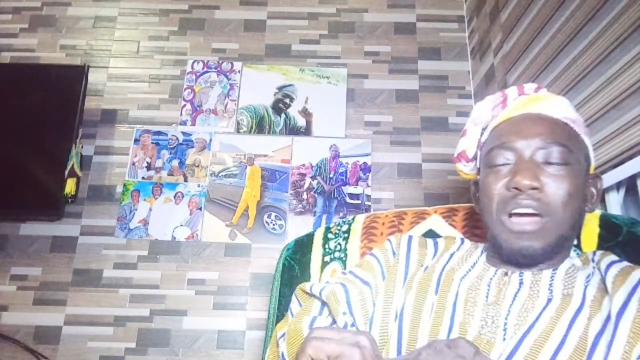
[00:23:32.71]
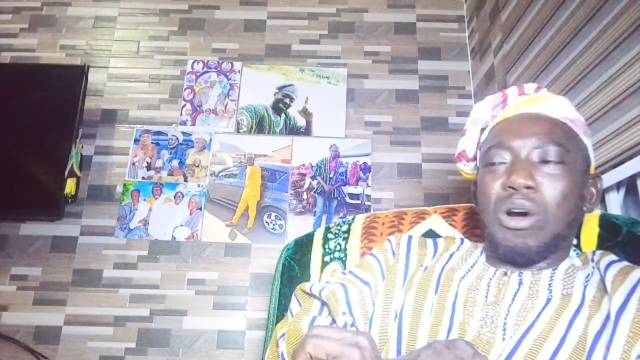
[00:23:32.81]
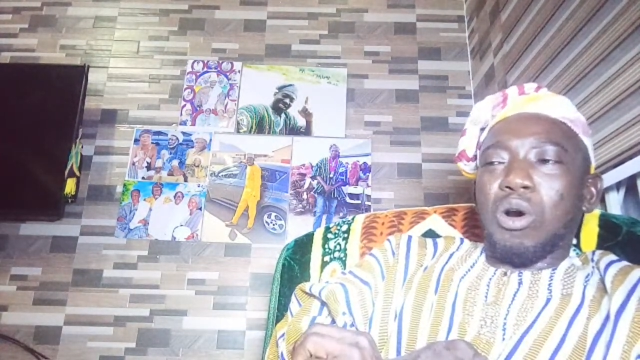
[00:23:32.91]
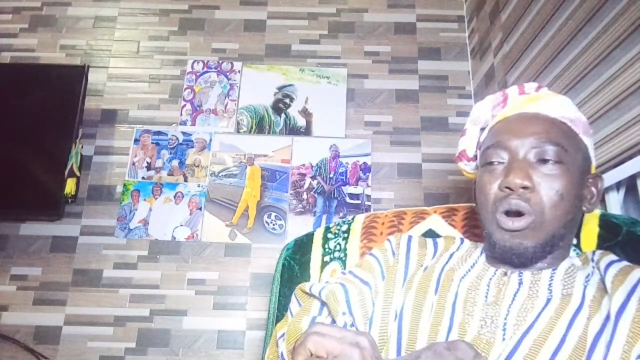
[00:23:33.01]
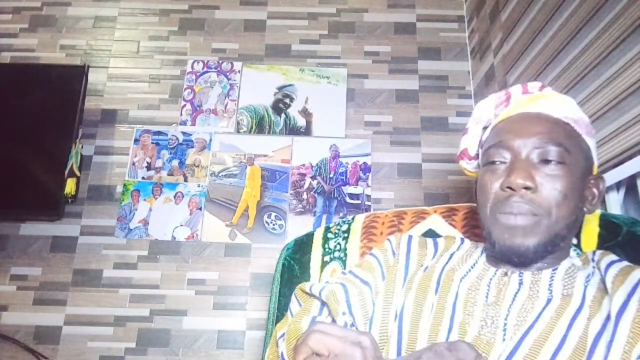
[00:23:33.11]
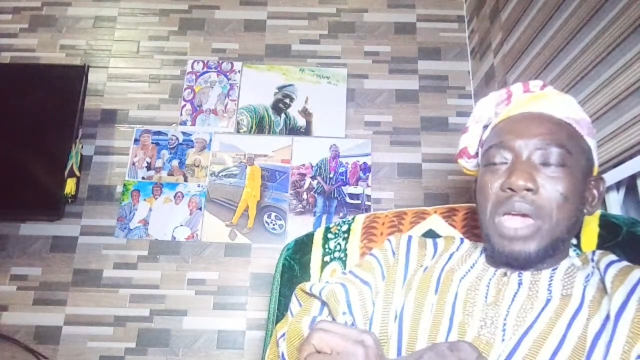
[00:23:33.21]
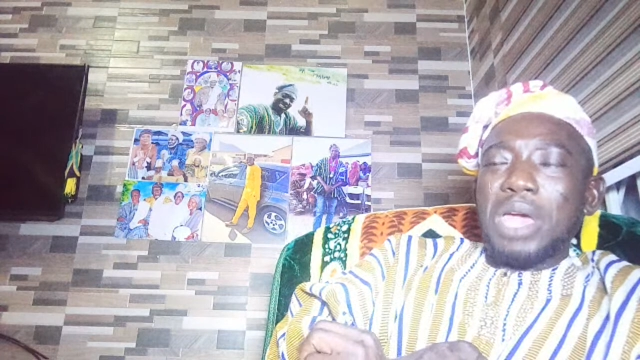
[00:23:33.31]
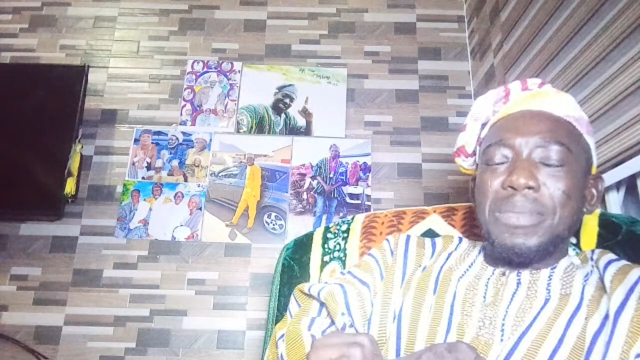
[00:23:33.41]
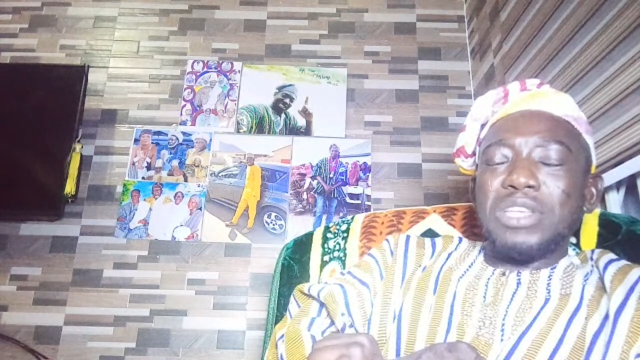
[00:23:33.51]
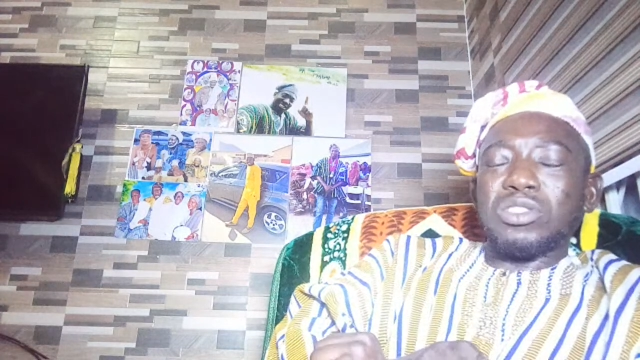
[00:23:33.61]
or
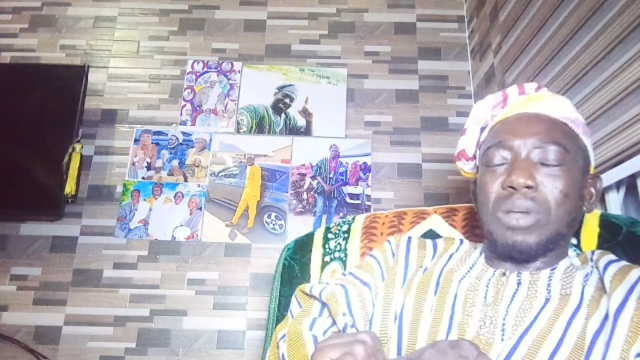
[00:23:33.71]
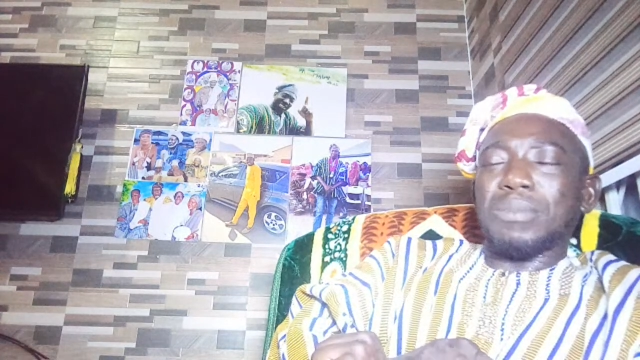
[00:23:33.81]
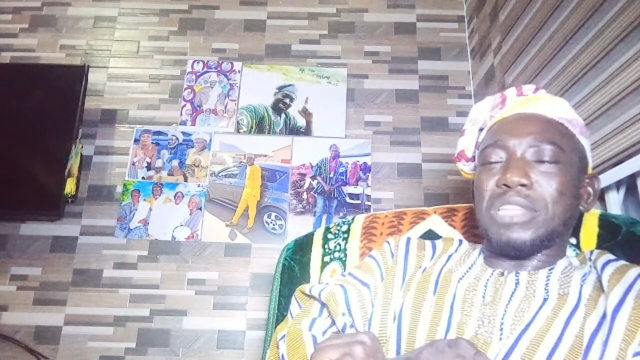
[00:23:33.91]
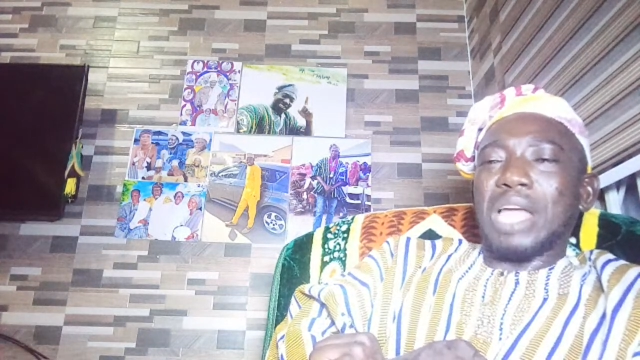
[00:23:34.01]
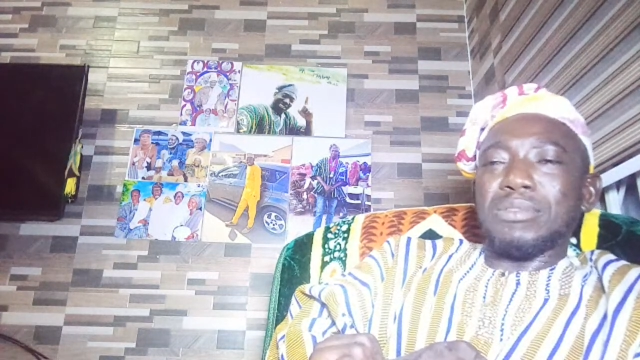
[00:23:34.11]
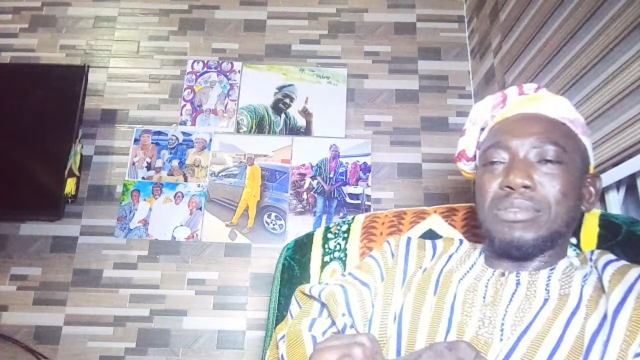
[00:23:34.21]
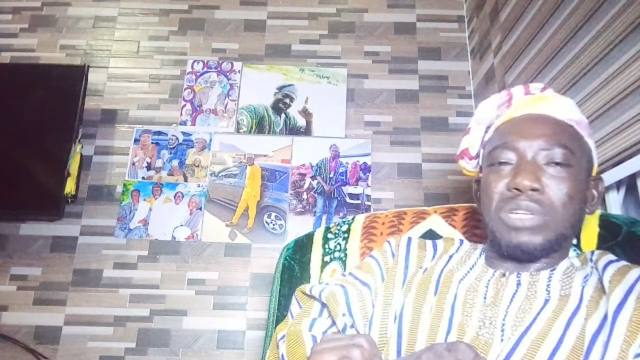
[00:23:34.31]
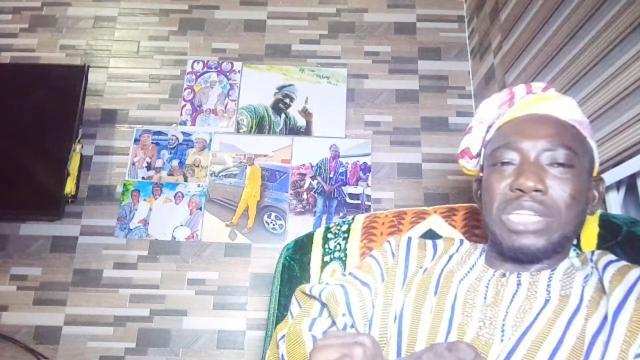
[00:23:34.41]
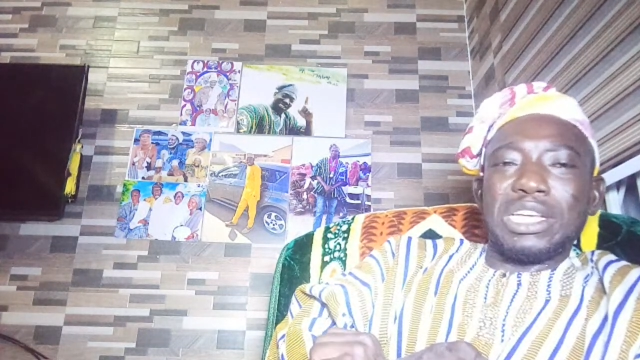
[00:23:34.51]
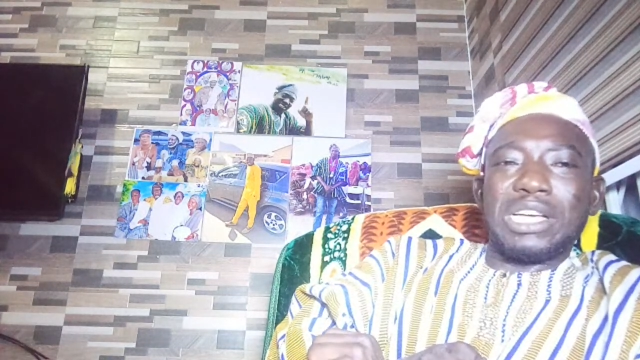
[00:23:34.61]
maybe sometimes when
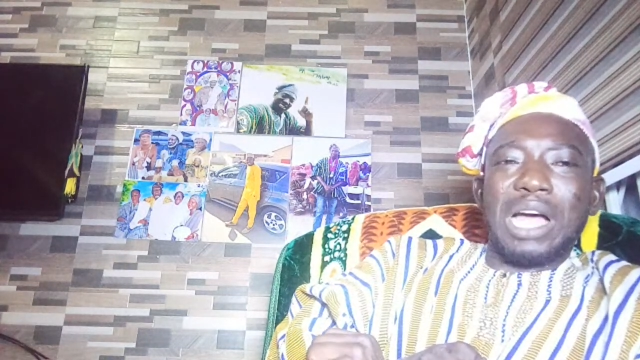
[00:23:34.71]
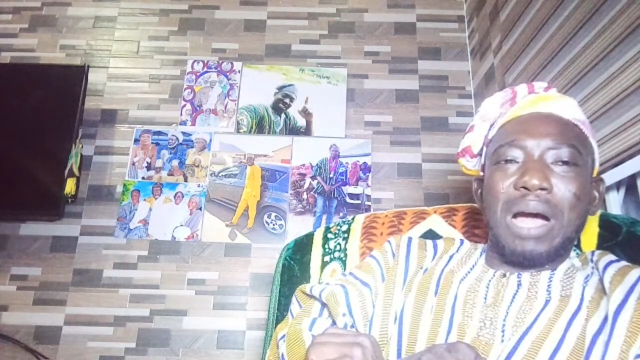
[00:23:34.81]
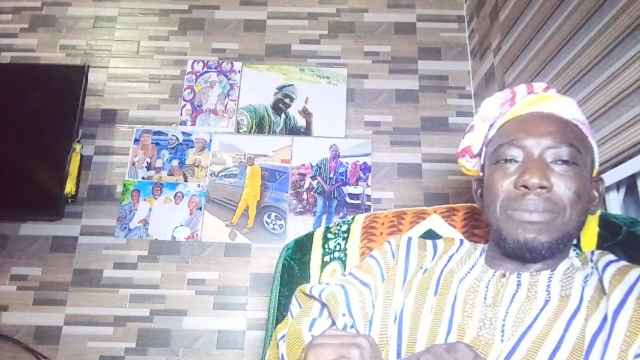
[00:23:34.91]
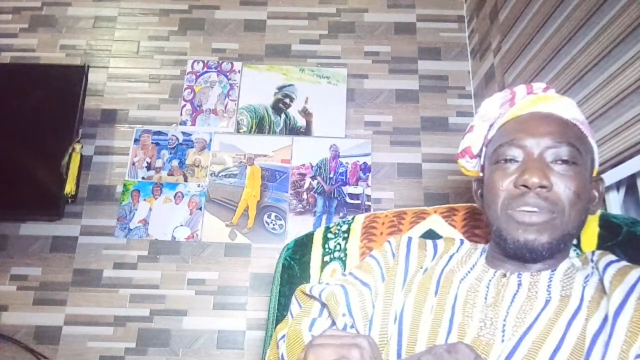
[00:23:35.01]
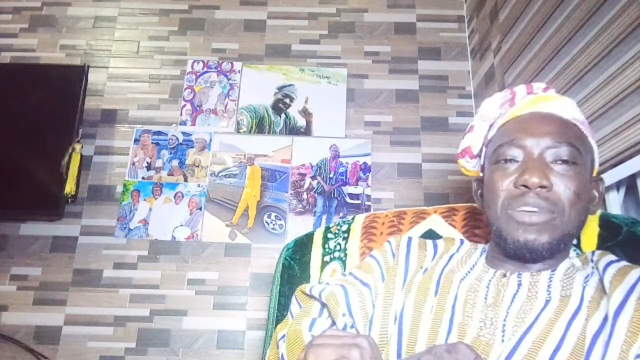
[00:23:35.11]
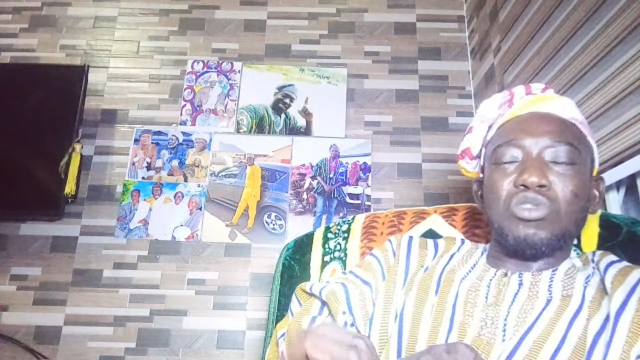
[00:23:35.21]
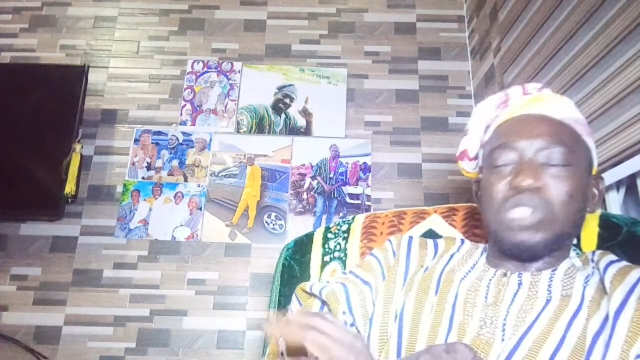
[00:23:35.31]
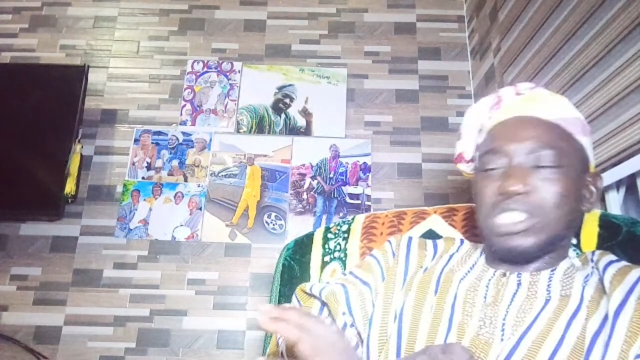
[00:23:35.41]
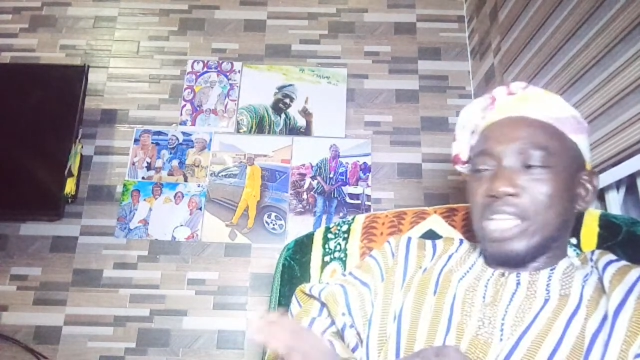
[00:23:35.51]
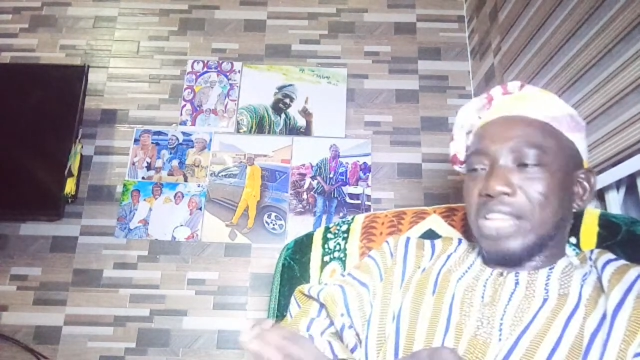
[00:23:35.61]
they come to
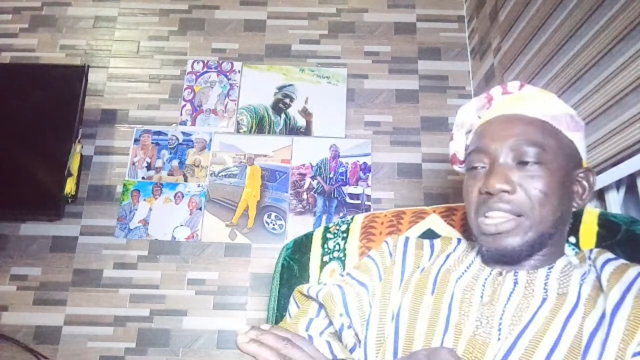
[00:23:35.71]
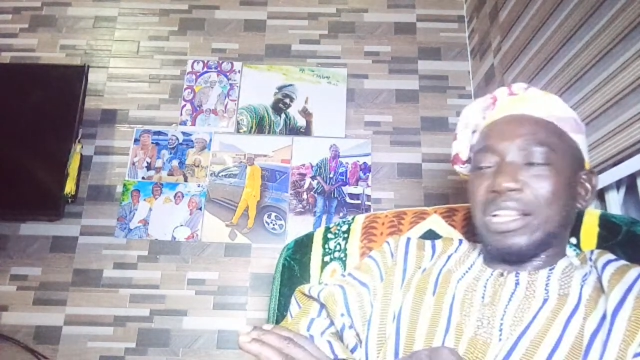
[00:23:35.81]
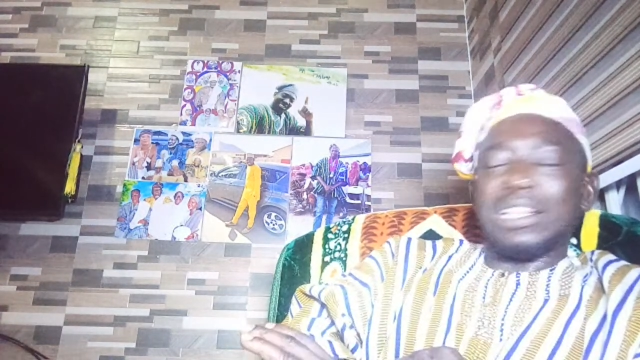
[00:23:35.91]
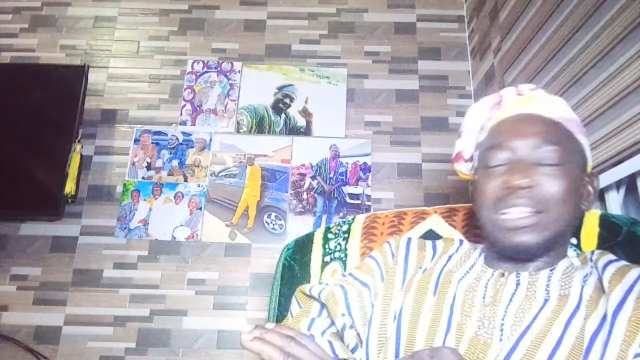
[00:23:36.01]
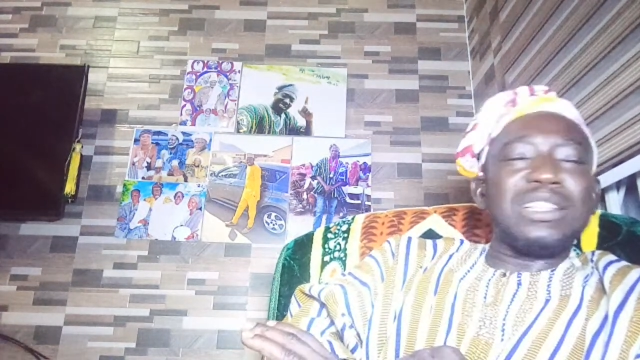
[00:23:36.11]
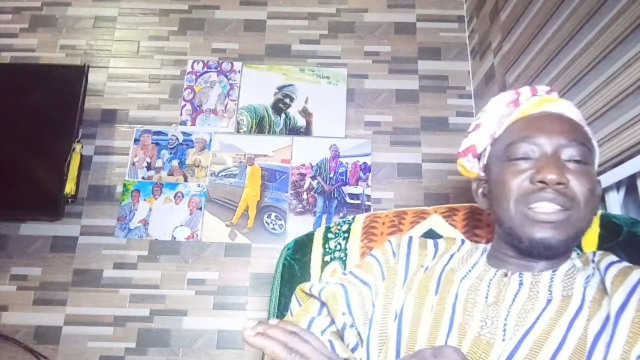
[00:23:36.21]
settle,